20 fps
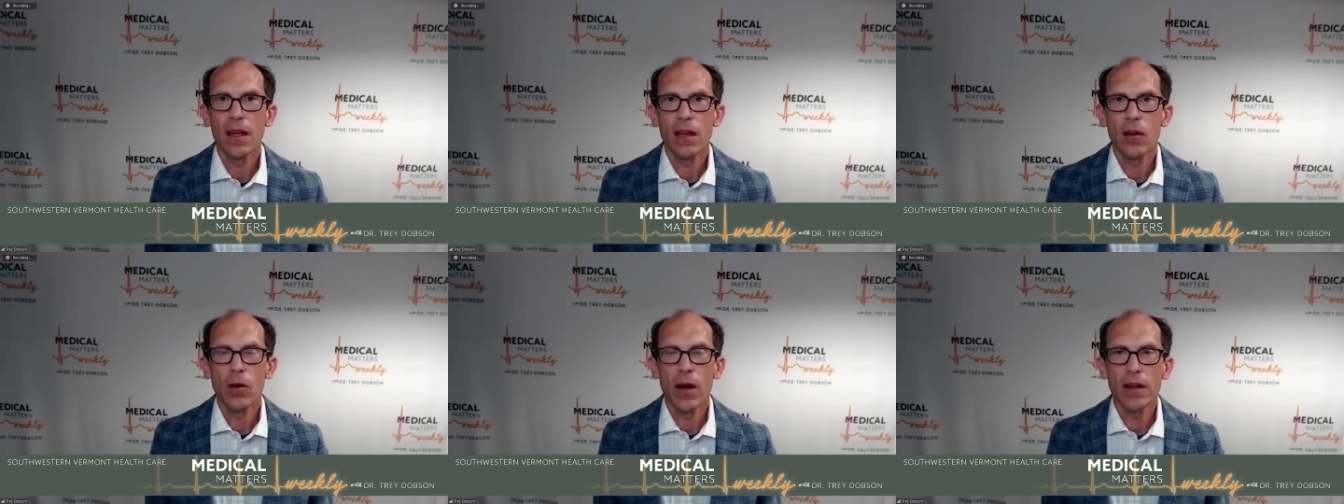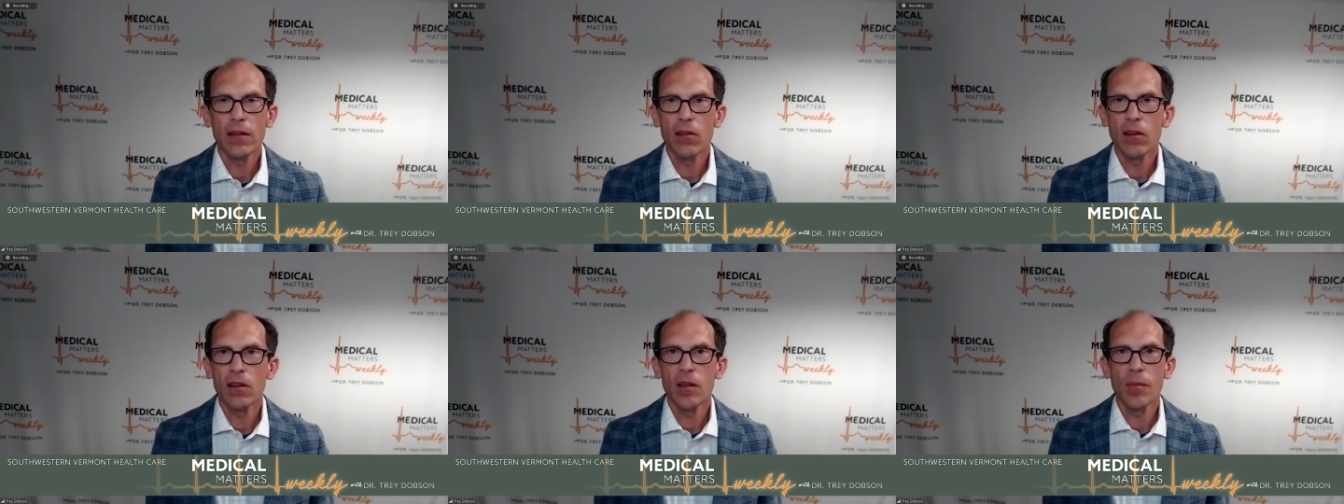you know,
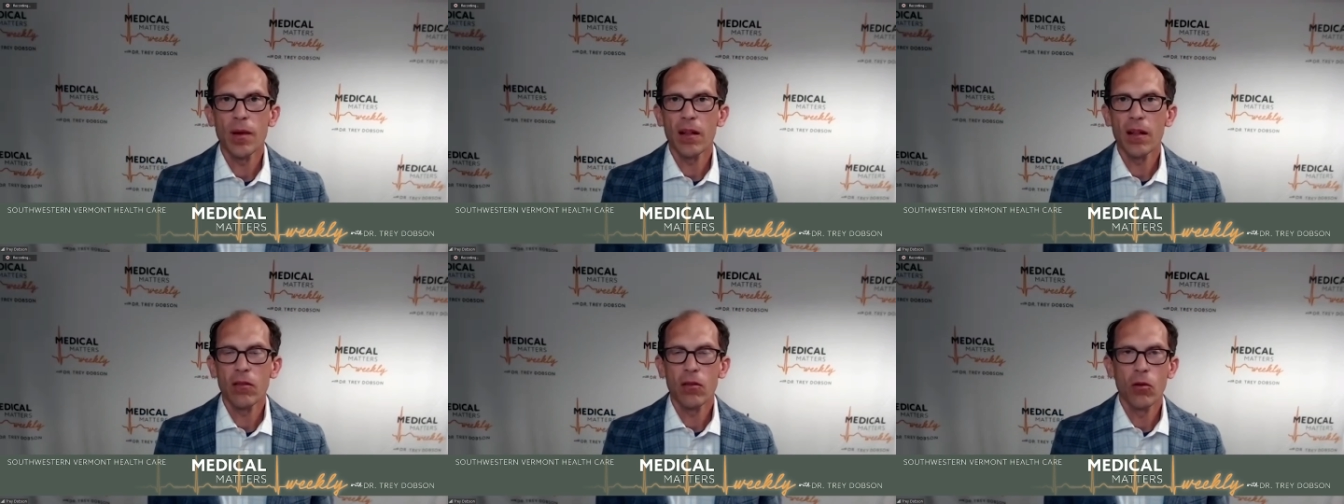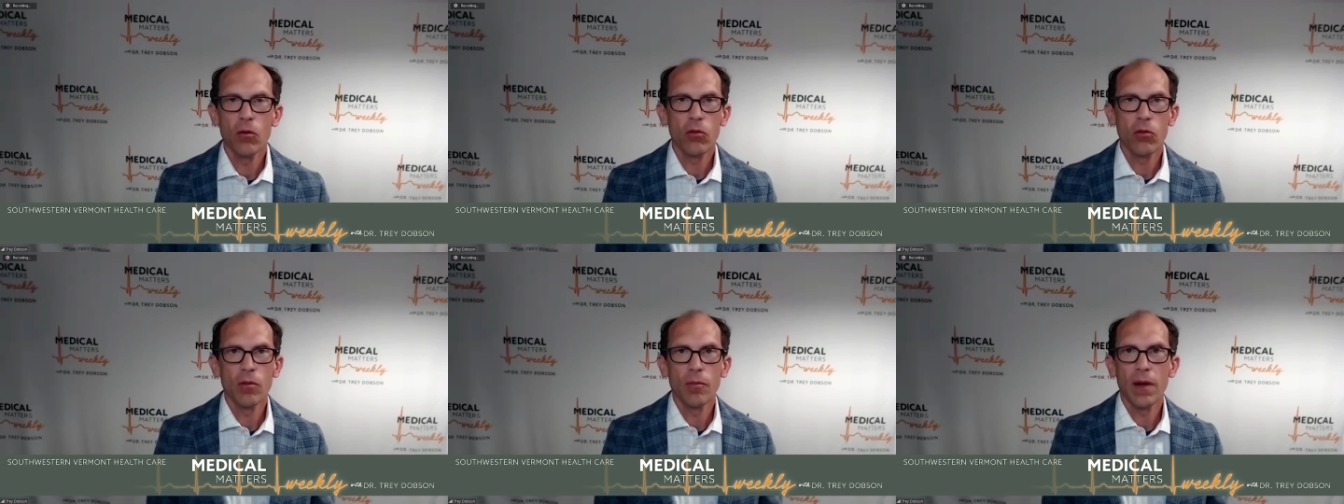I talked about
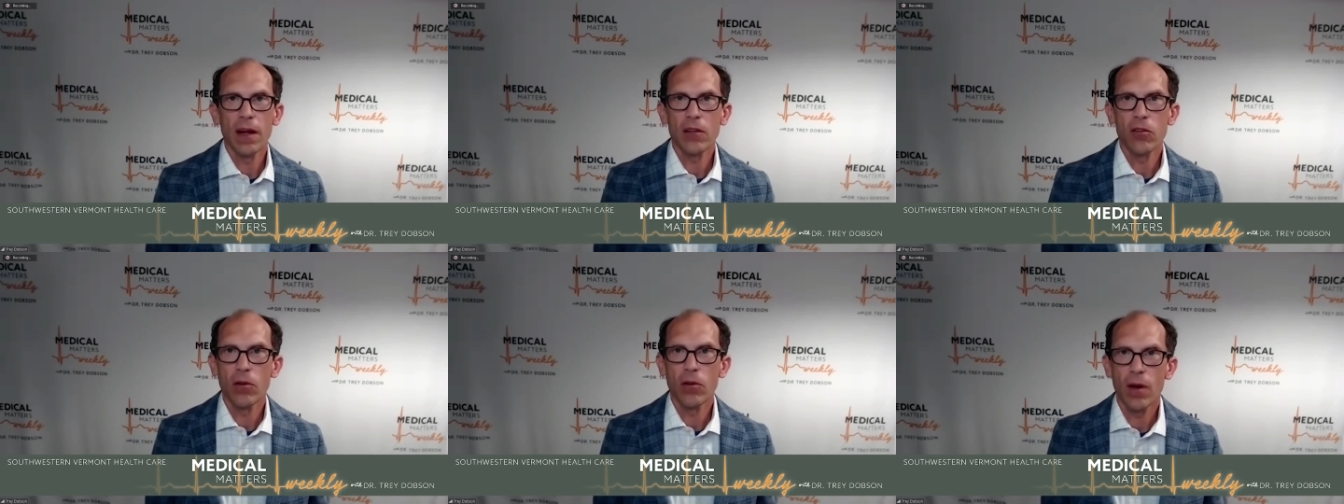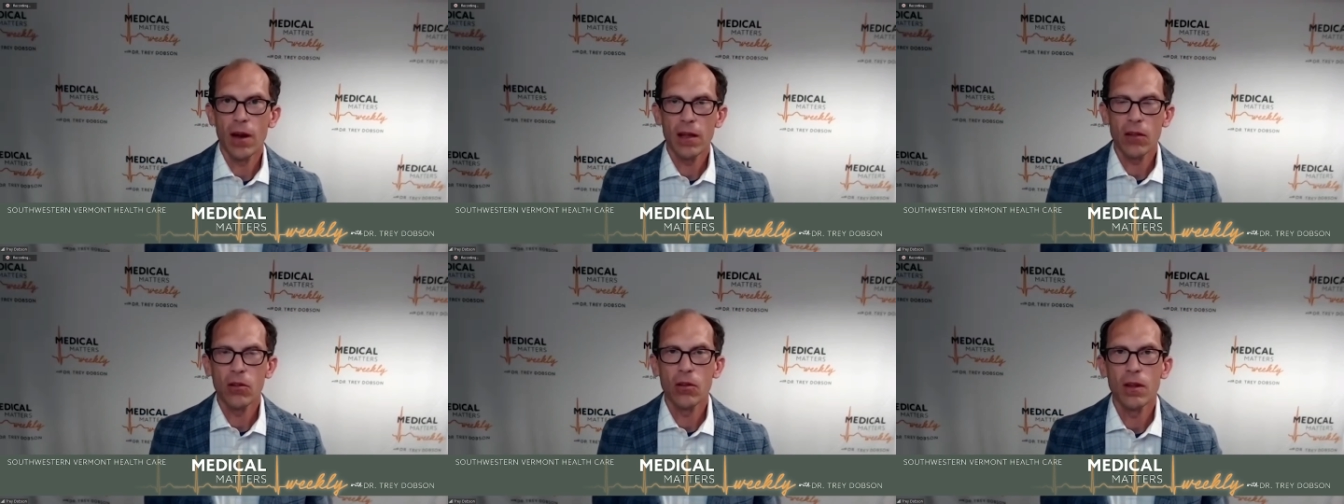social
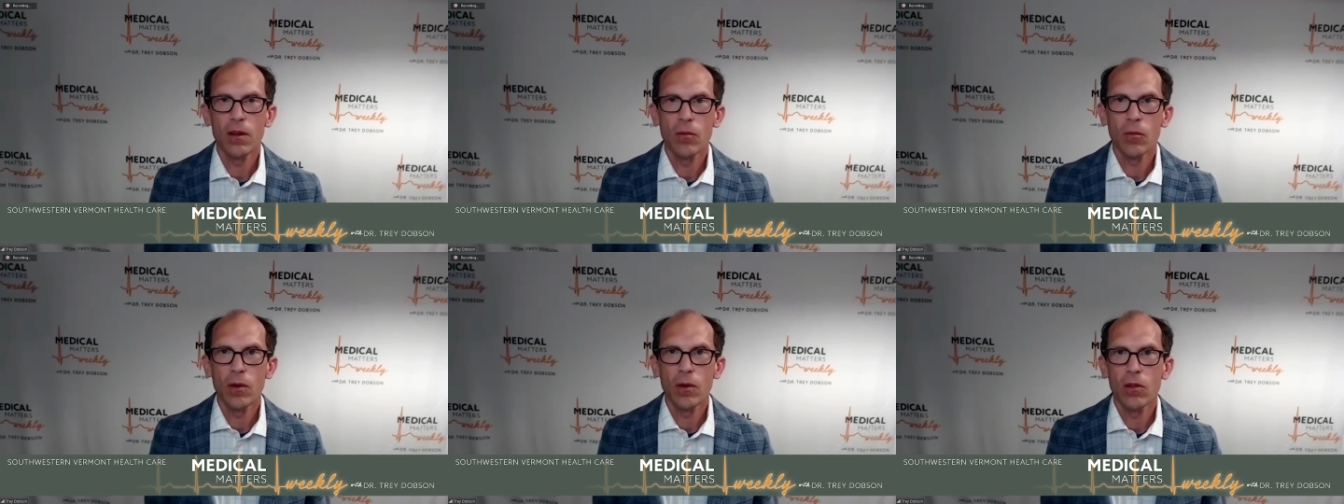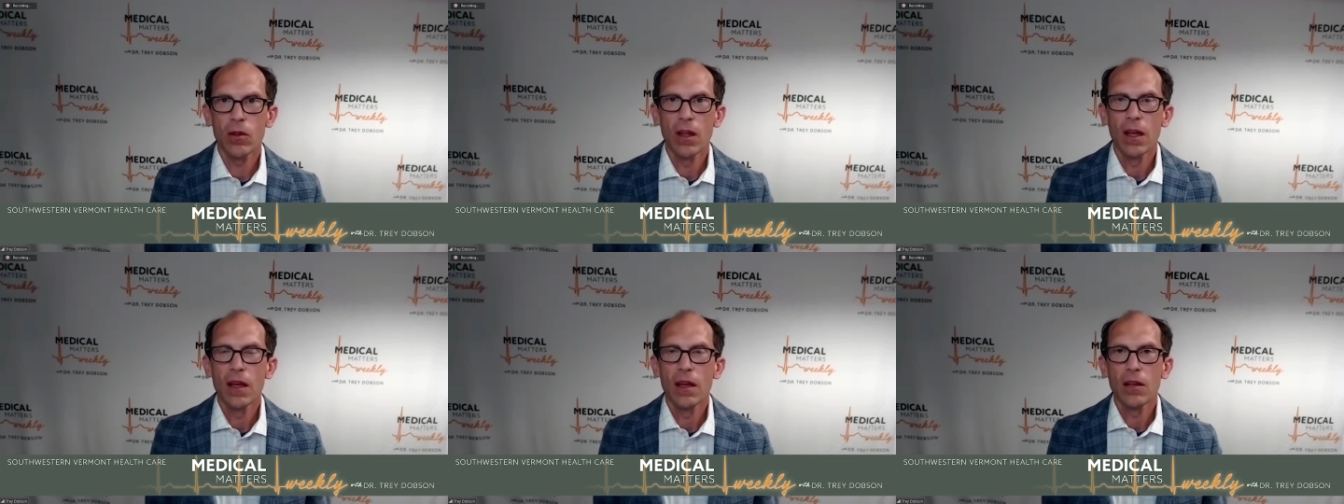maturation,
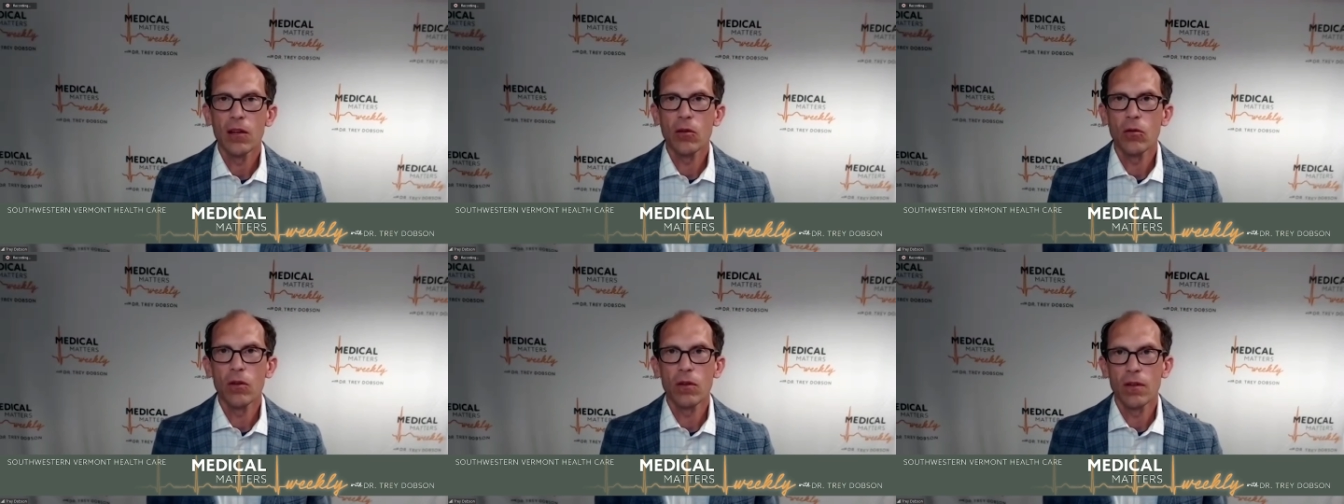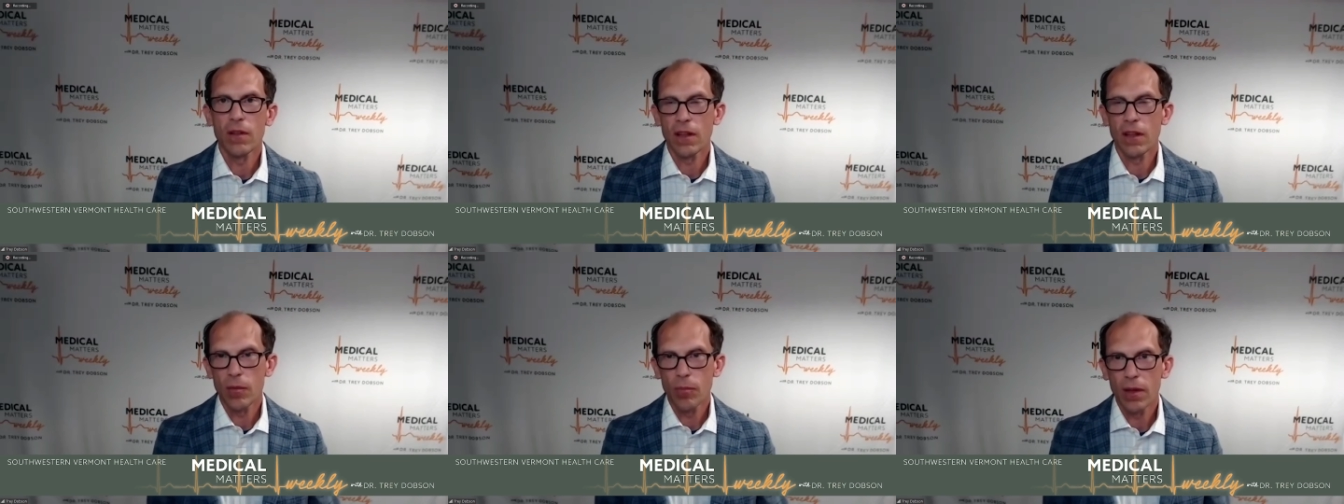which you
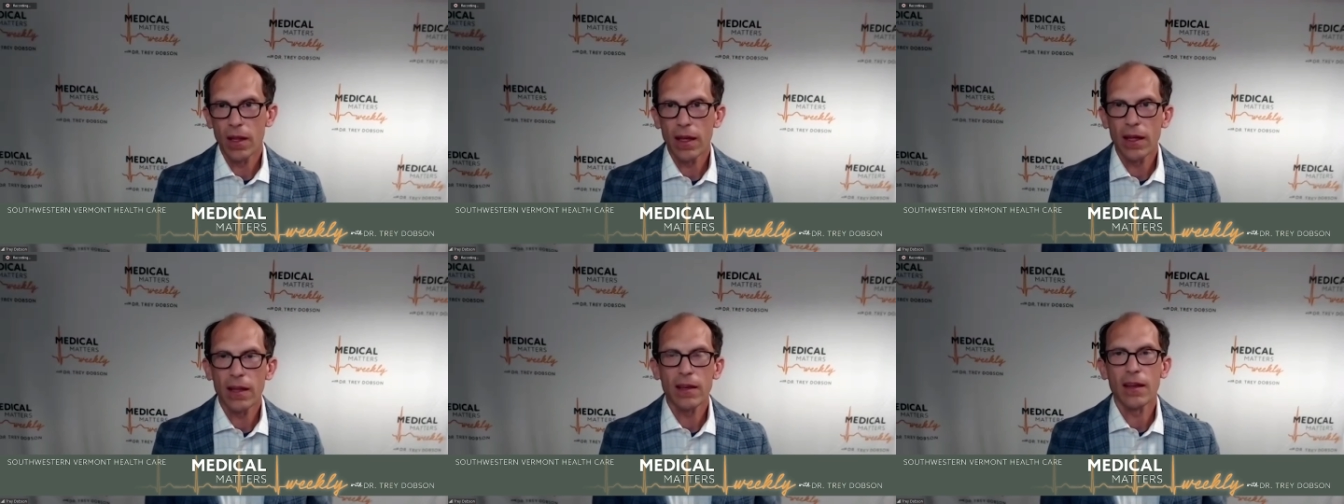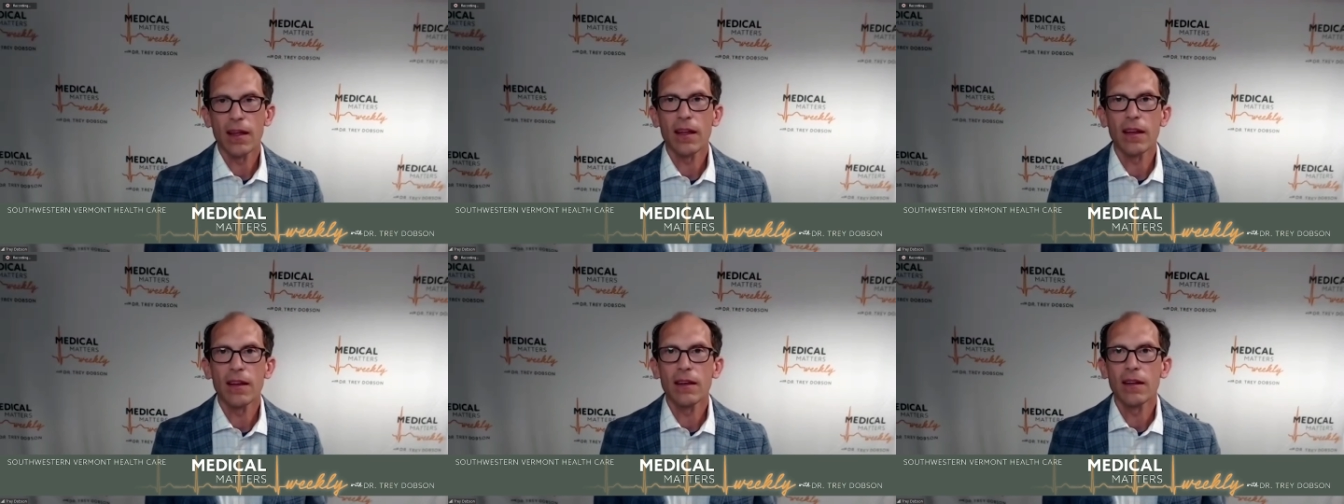just
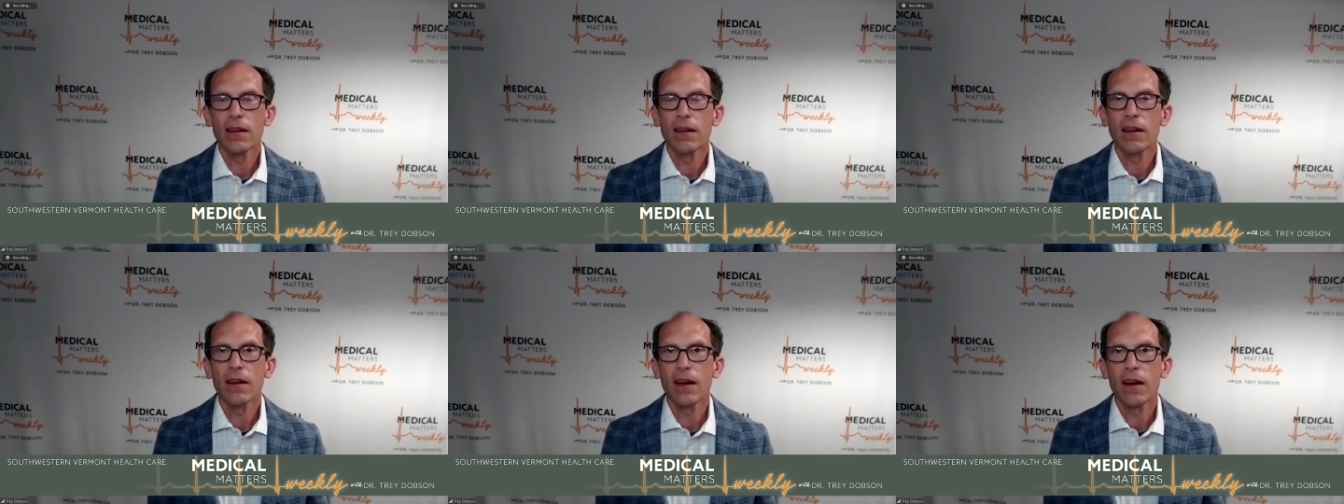explained it.